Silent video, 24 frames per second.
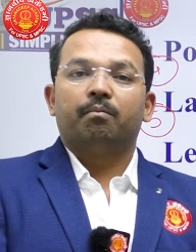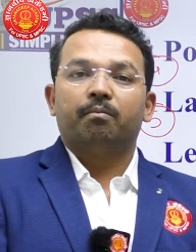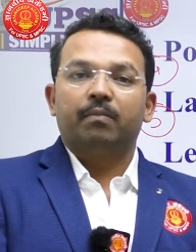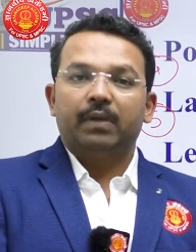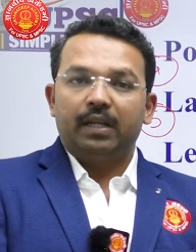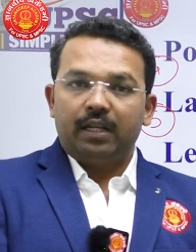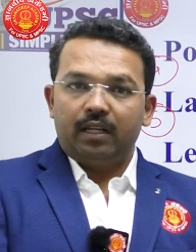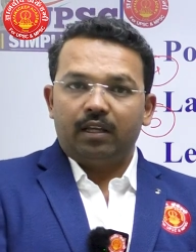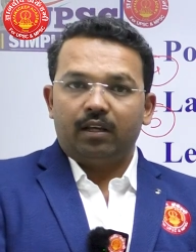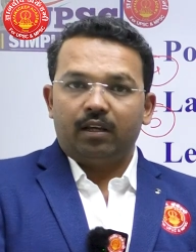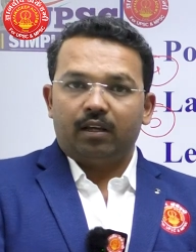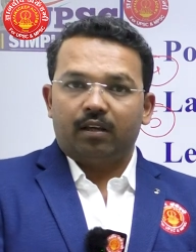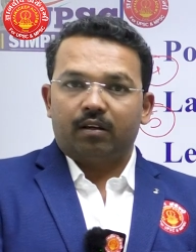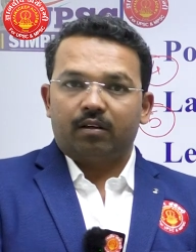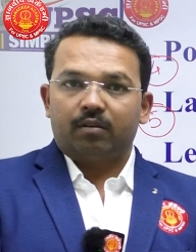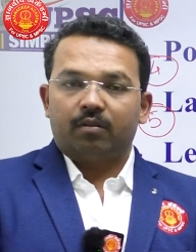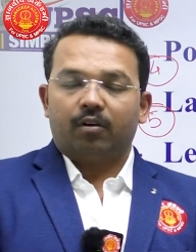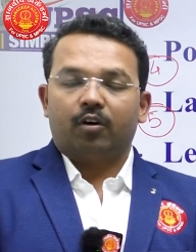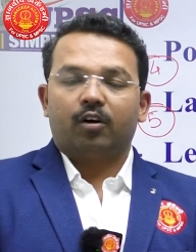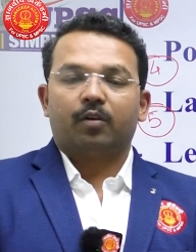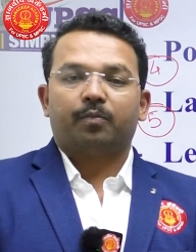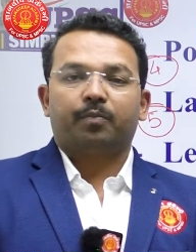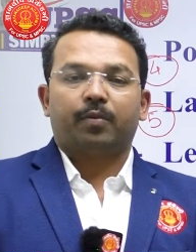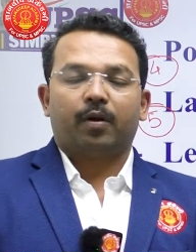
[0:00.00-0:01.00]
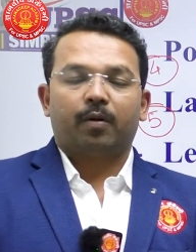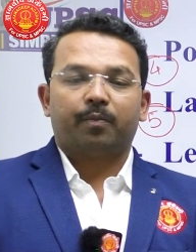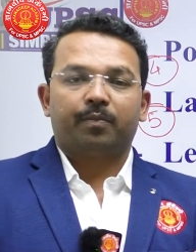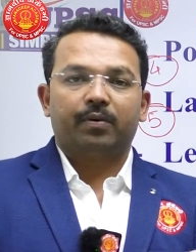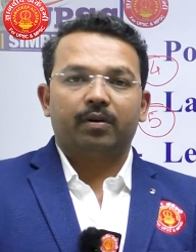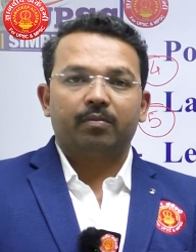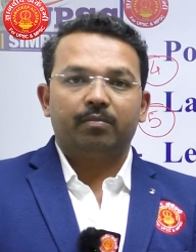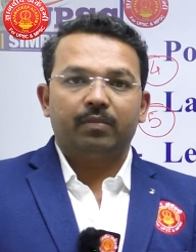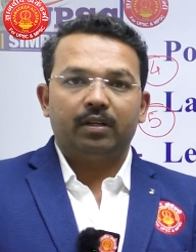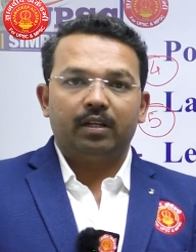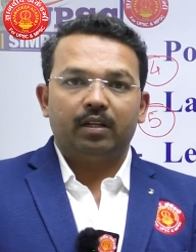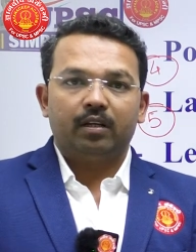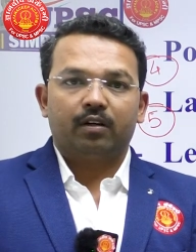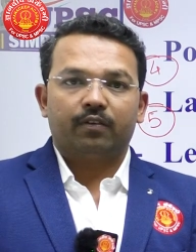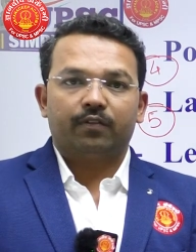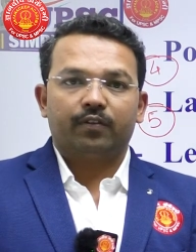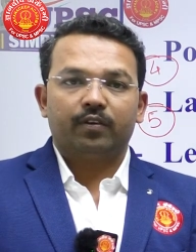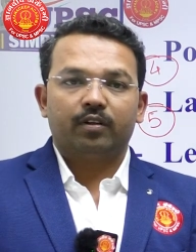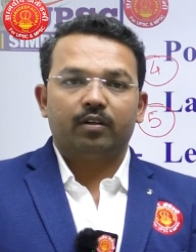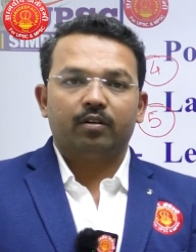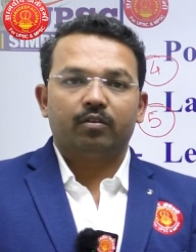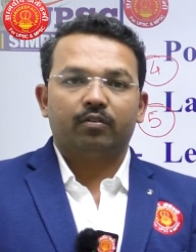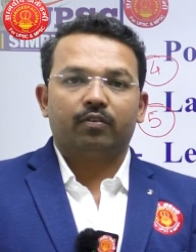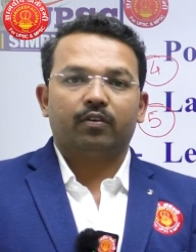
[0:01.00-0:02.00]
meaning or proper meaning
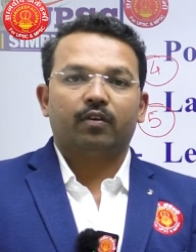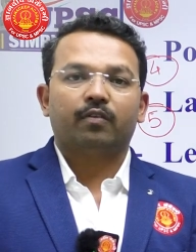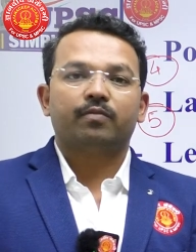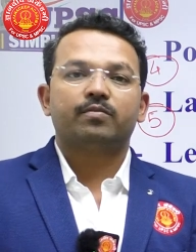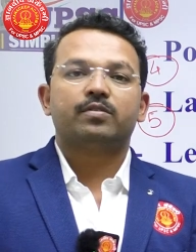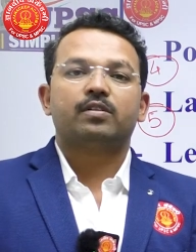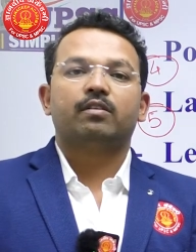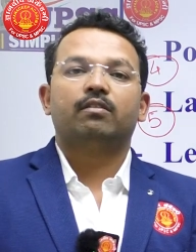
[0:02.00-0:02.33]
of uniform